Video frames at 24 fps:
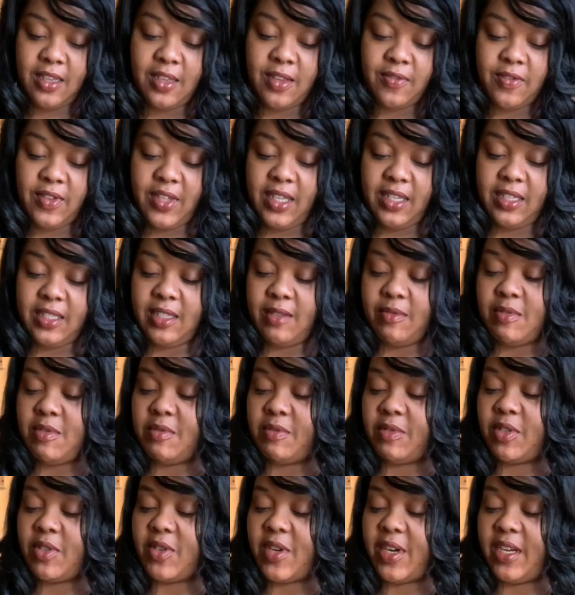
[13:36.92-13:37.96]
I feel like someone
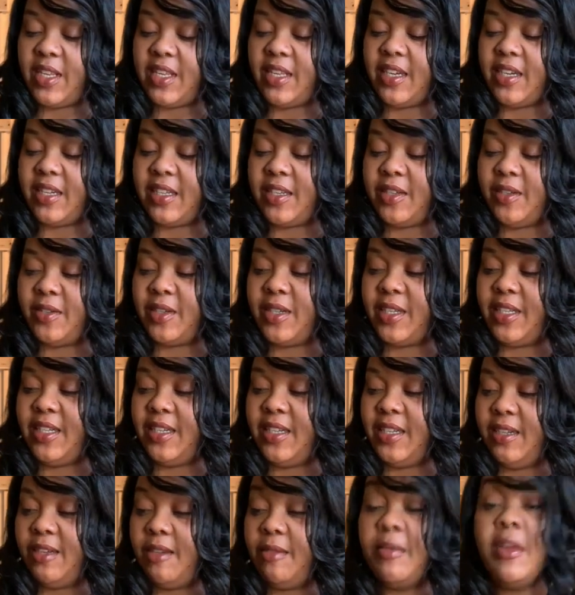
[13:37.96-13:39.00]
was trying to yuck your
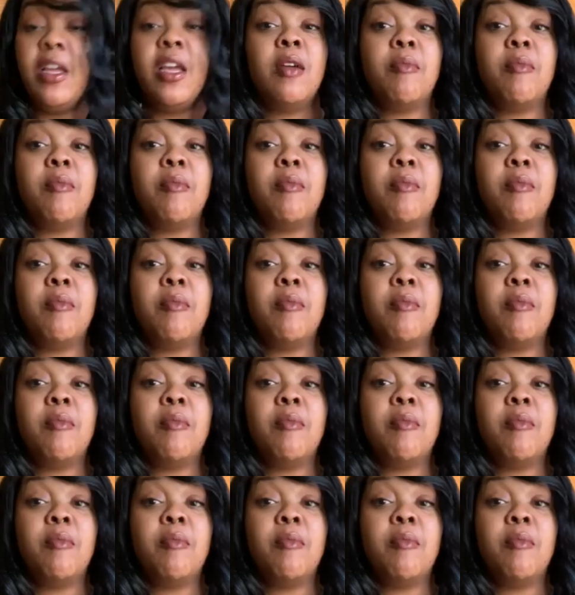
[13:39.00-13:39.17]
yum.